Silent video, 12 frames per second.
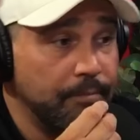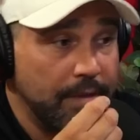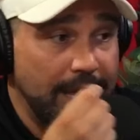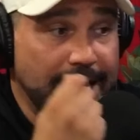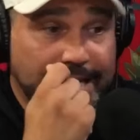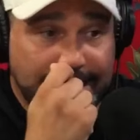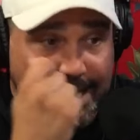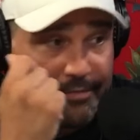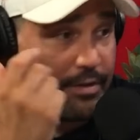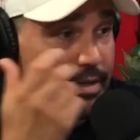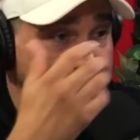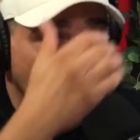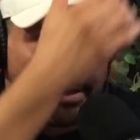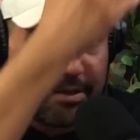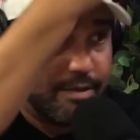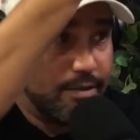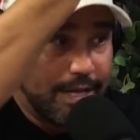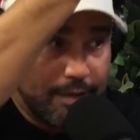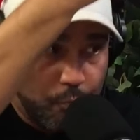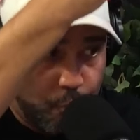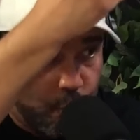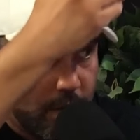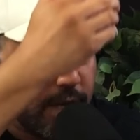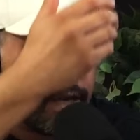and I definitely didn't like
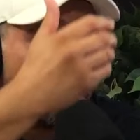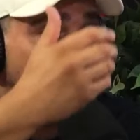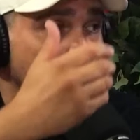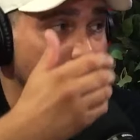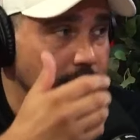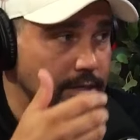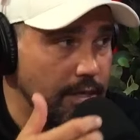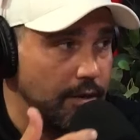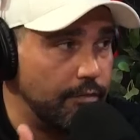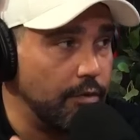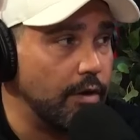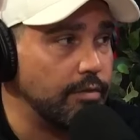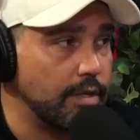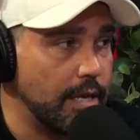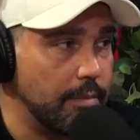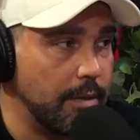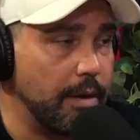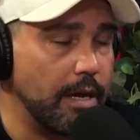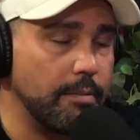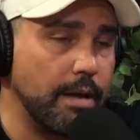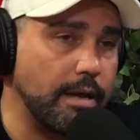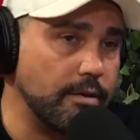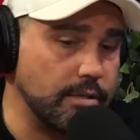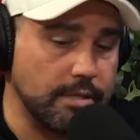wean myself off to get my body
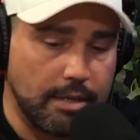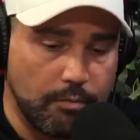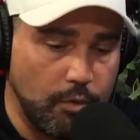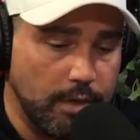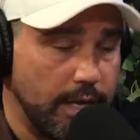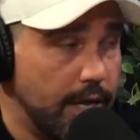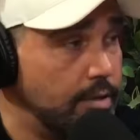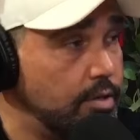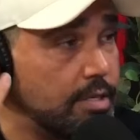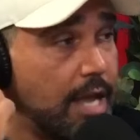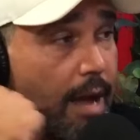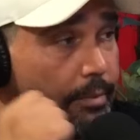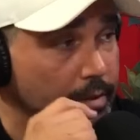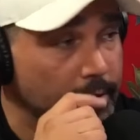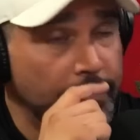back. It's just like one day I just stopped.